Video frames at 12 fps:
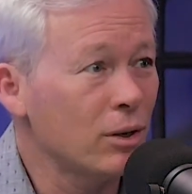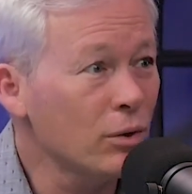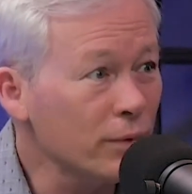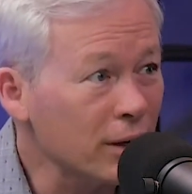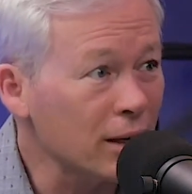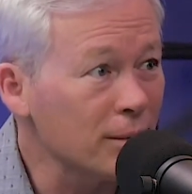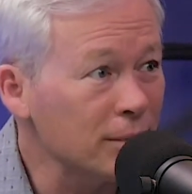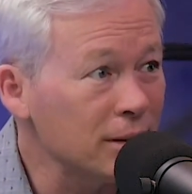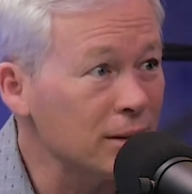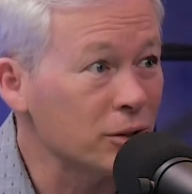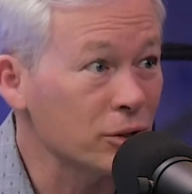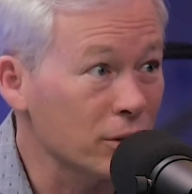overcoming
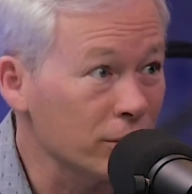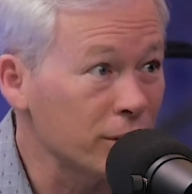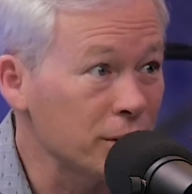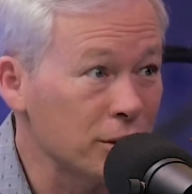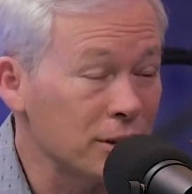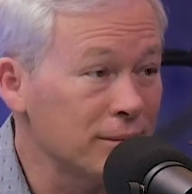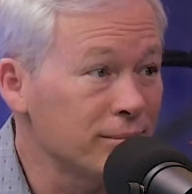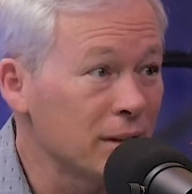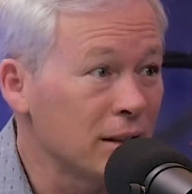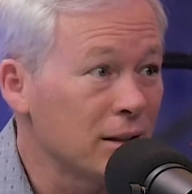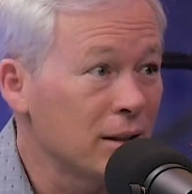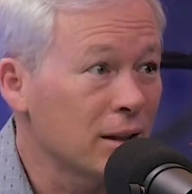discouraging,
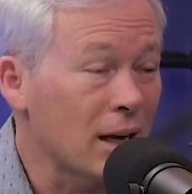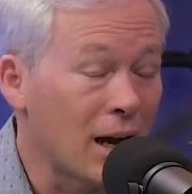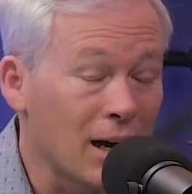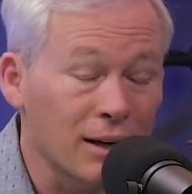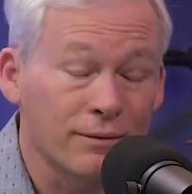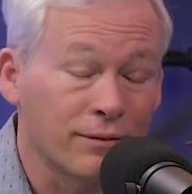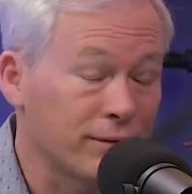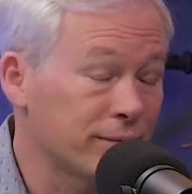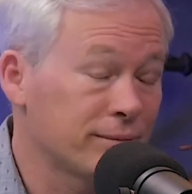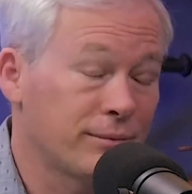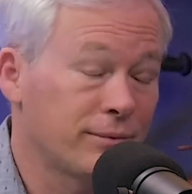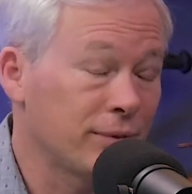
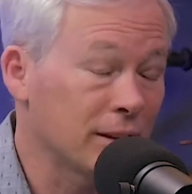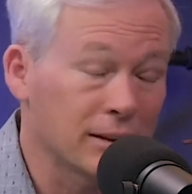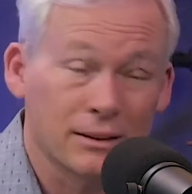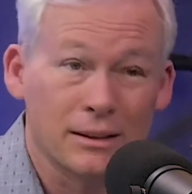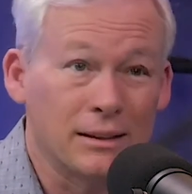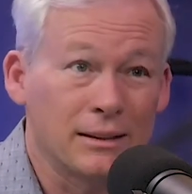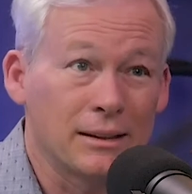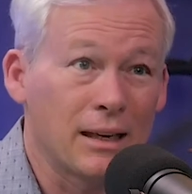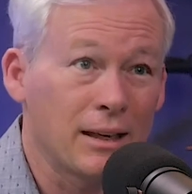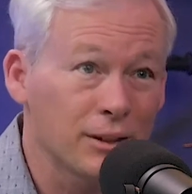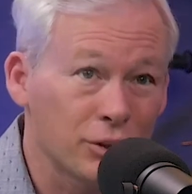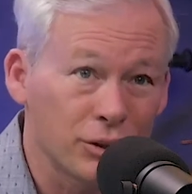conflicting
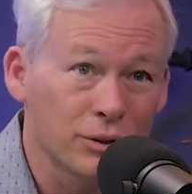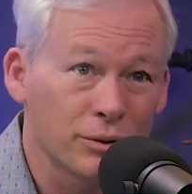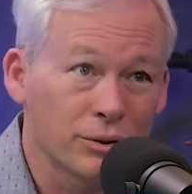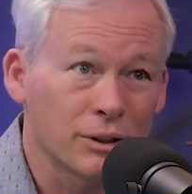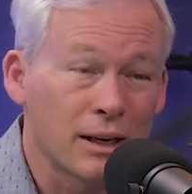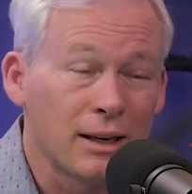issues.